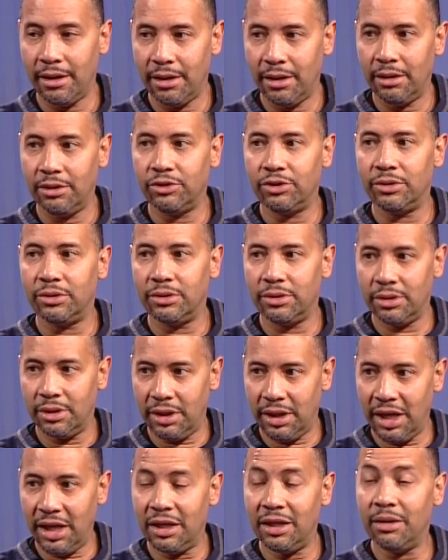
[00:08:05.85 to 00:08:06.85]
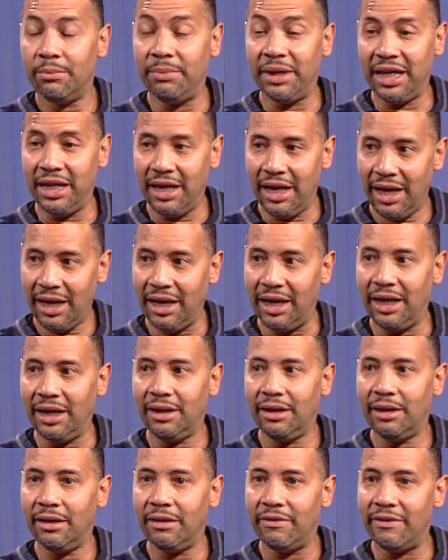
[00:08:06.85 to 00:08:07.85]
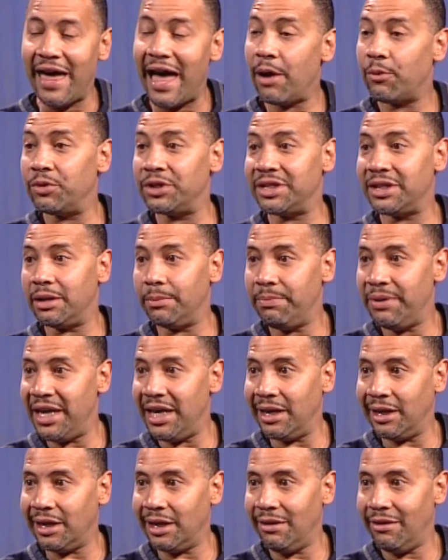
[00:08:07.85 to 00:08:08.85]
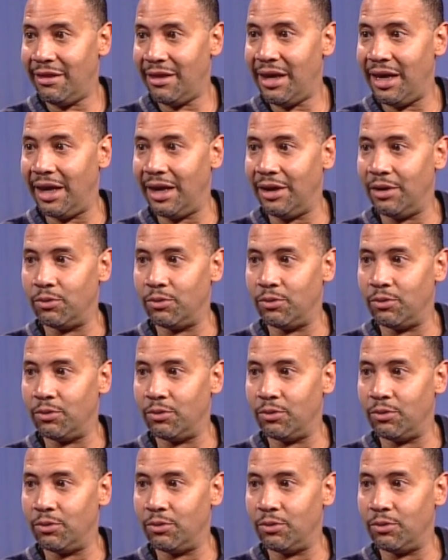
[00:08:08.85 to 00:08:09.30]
the things it is. In the beginning, that was an appealing thing.